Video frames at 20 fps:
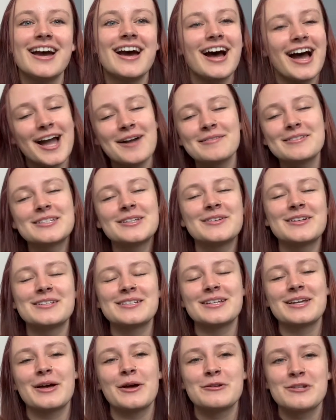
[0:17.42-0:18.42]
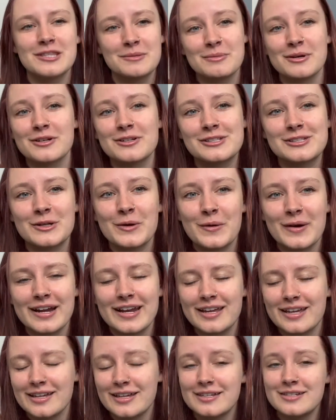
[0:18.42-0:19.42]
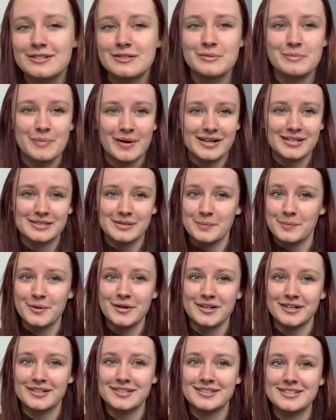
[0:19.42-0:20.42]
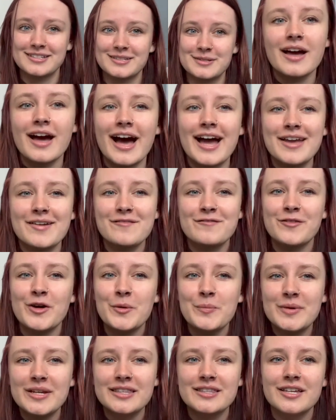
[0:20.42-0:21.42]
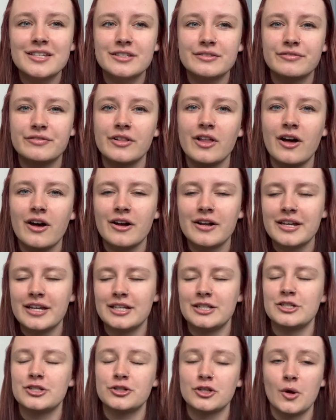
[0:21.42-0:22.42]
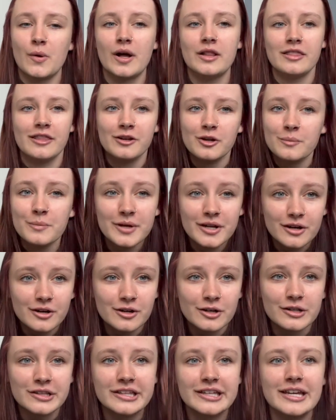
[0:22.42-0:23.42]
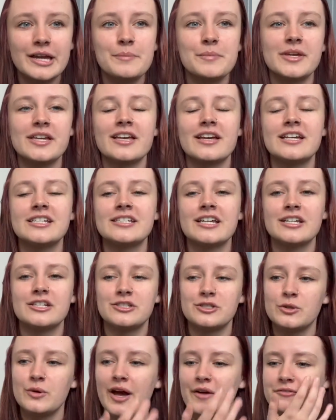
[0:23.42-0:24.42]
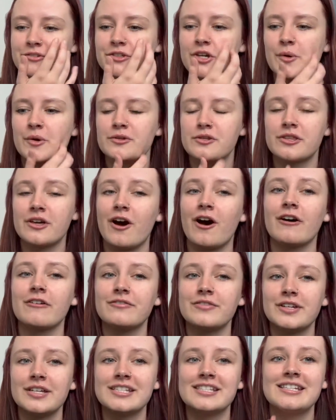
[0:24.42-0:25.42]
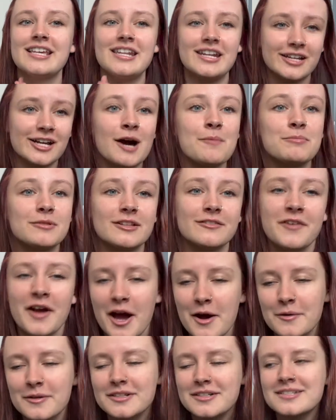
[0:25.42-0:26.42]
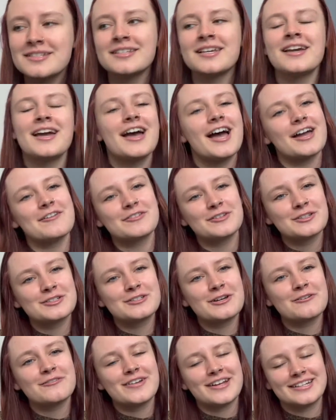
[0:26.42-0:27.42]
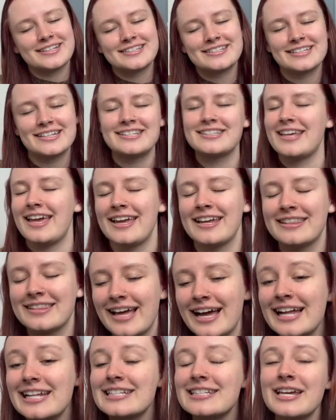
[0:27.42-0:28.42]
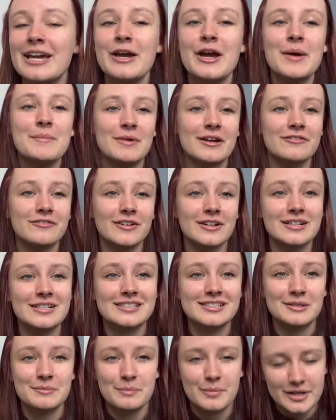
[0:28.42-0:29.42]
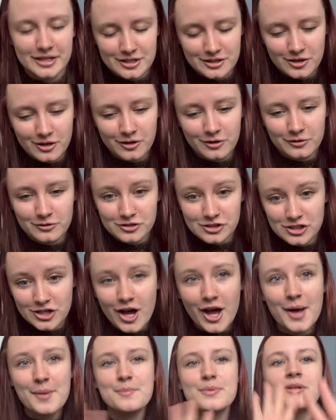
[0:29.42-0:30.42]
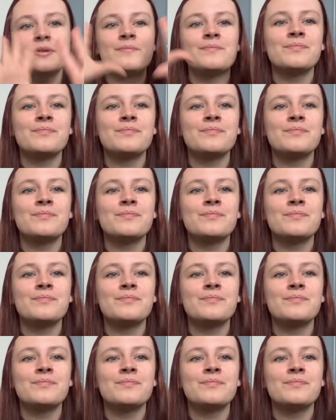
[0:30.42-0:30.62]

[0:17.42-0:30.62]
I was going to go to the bookstore and buy some books. I am filming this vlog intro a little bit early because I do have to go into the office in a couple of hours. I feel so fancy saying that, my first big girl job.